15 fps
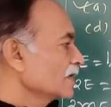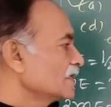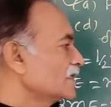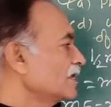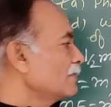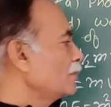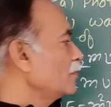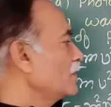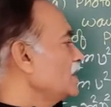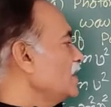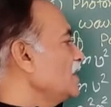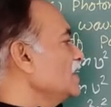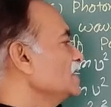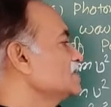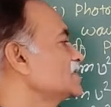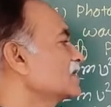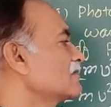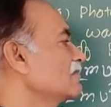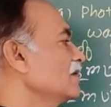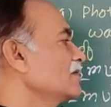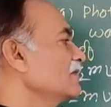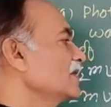Therefore, E is
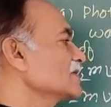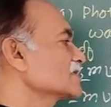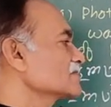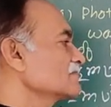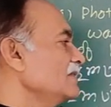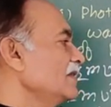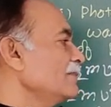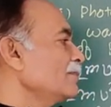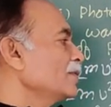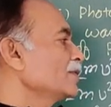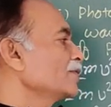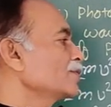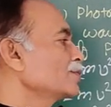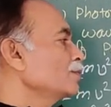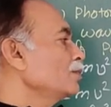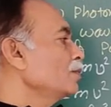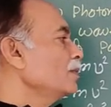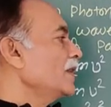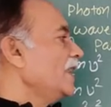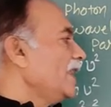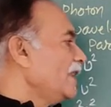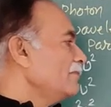equal to h square upon
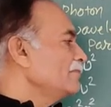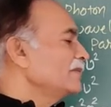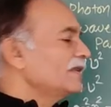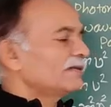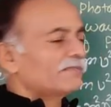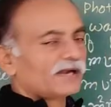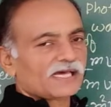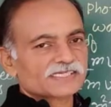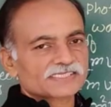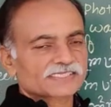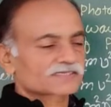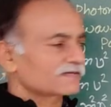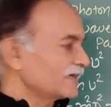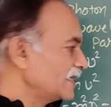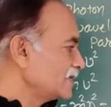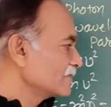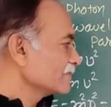2m lambda square.